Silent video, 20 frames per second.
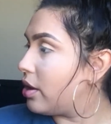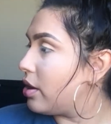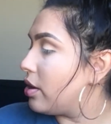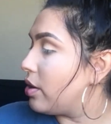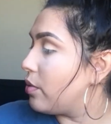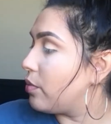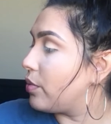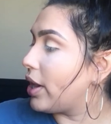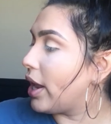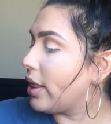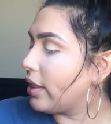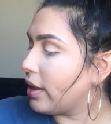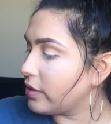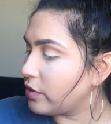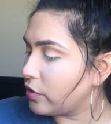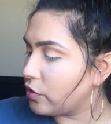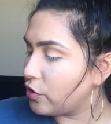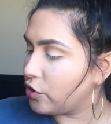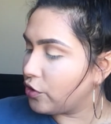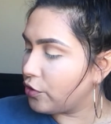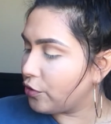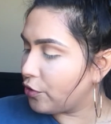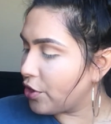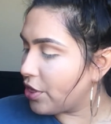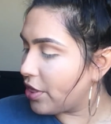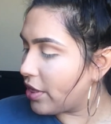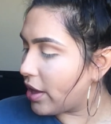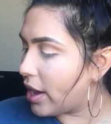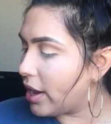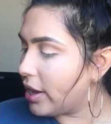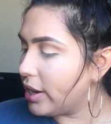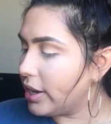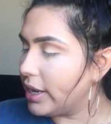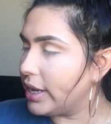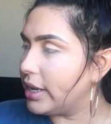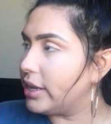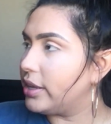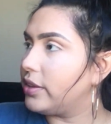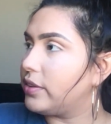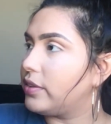What I like to do for that
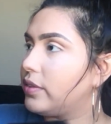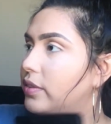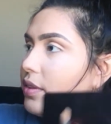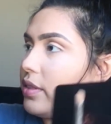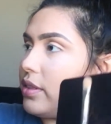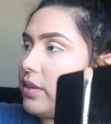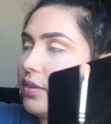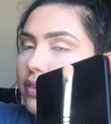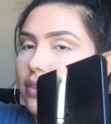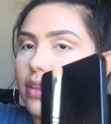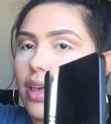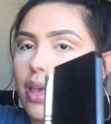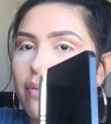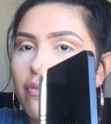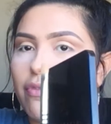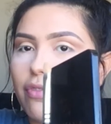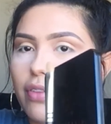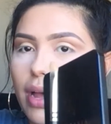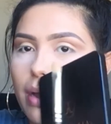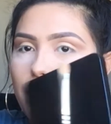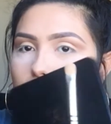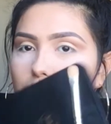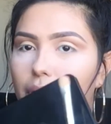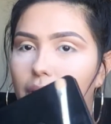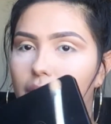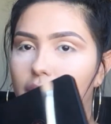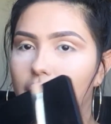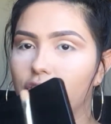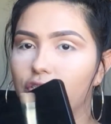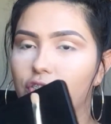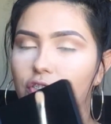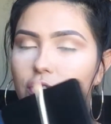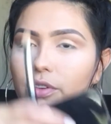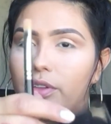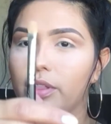is the same flat brush,